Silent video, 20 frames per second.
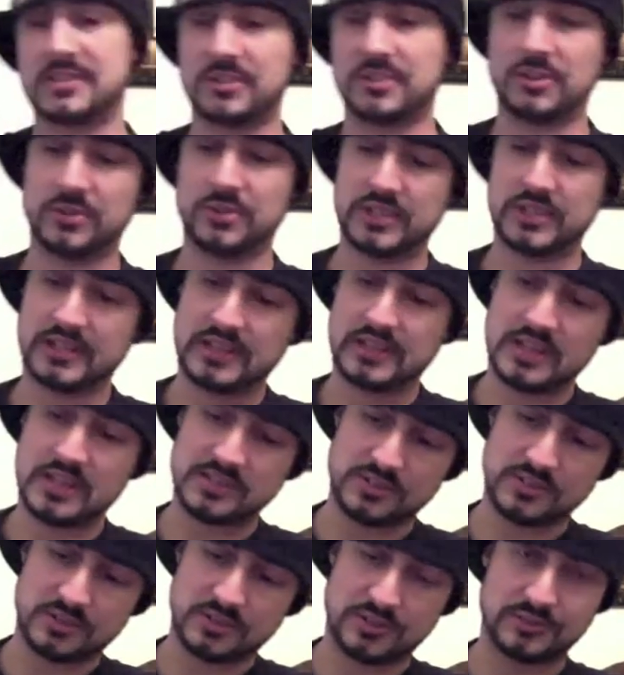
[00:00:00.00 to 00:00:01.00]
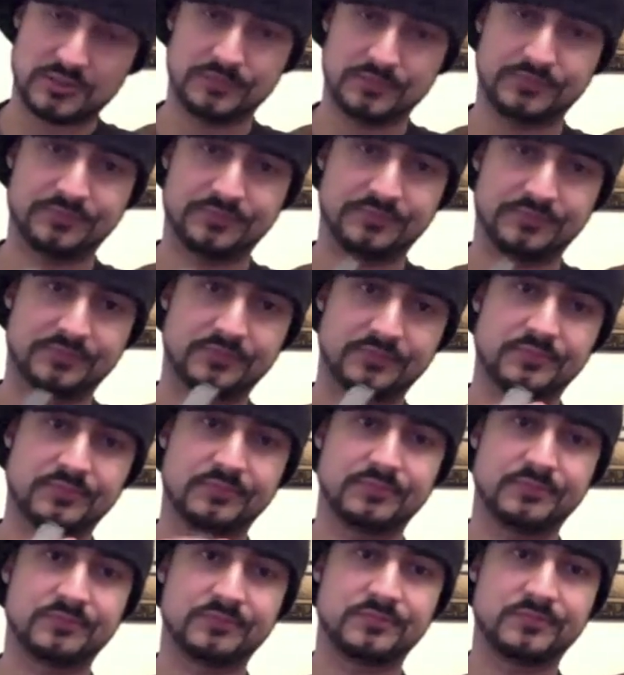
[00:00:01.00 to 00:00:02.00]
you'll get a nice little,
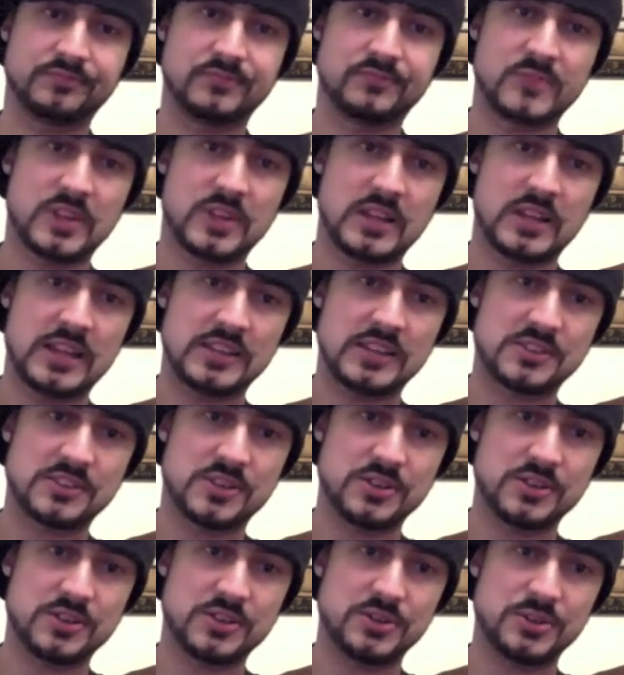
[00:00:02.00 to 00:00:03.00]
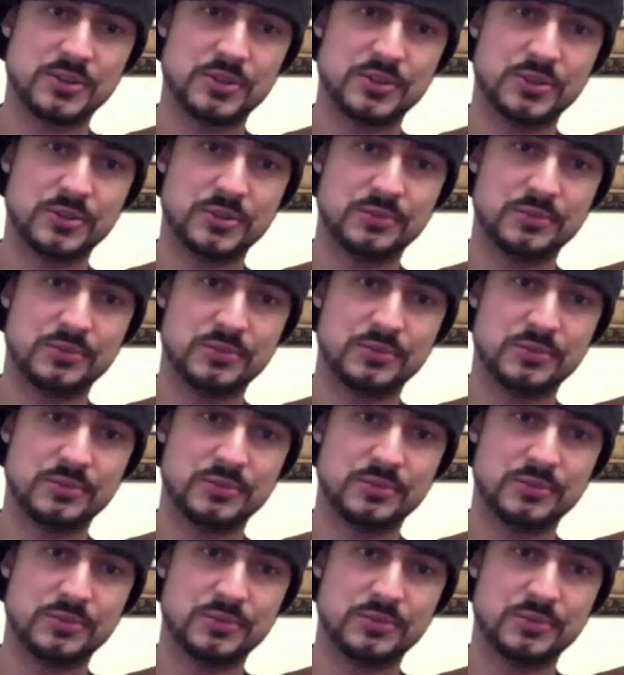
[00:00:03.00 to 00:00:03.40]
like us on YouTube,